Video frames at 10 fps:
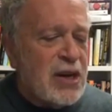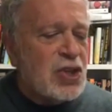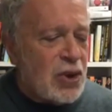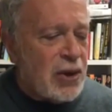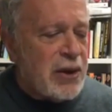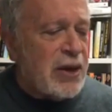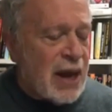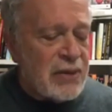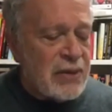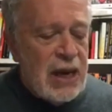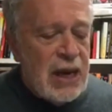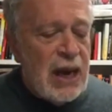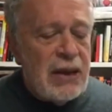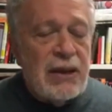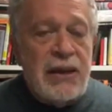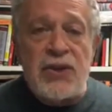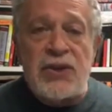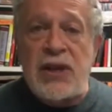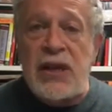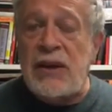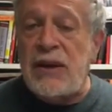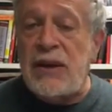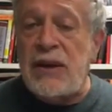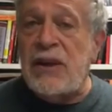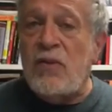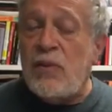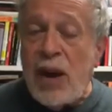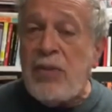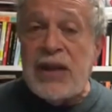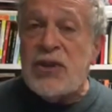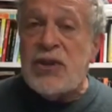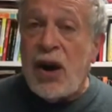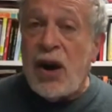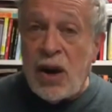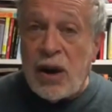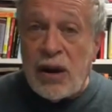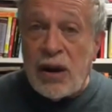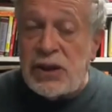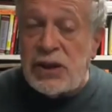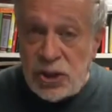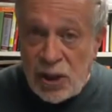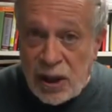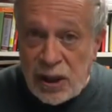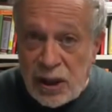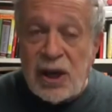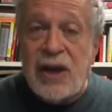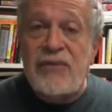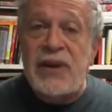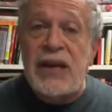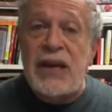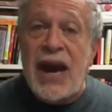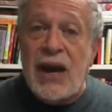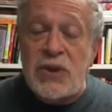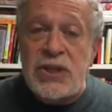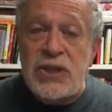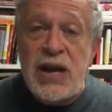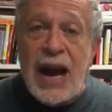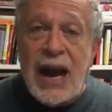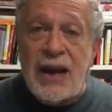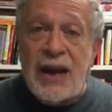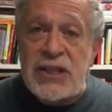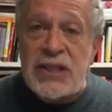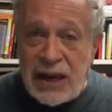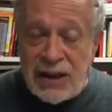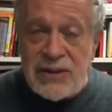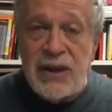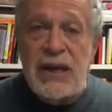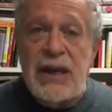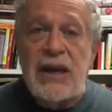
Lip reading: started yet? Lisa, the Republicans are in charge of the House and the Senate.